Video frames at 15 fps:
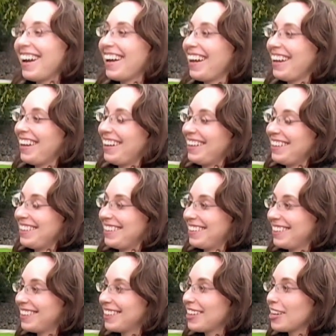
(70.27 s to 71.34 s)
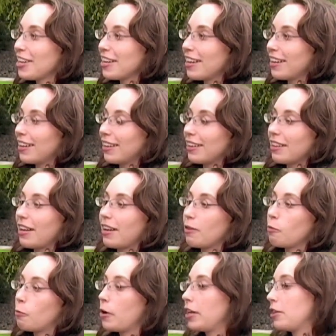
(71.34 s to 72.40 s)
And
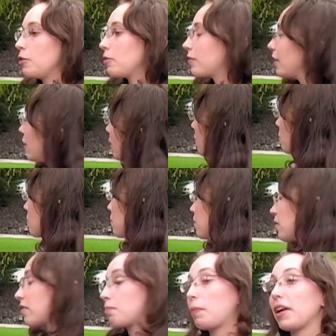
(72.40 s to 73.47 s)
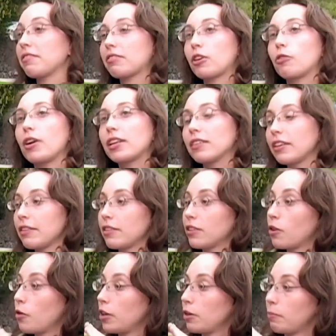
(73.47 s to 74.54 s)
when you see them spaced correctly, they're
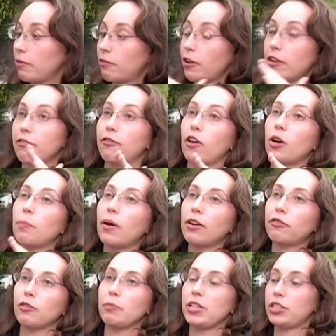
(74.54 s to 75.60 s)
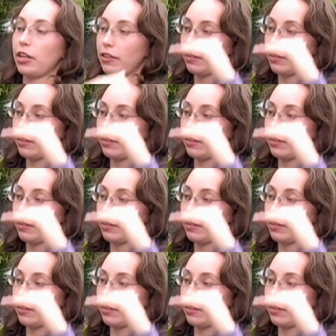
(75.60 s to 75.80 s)
going to be very far apart from each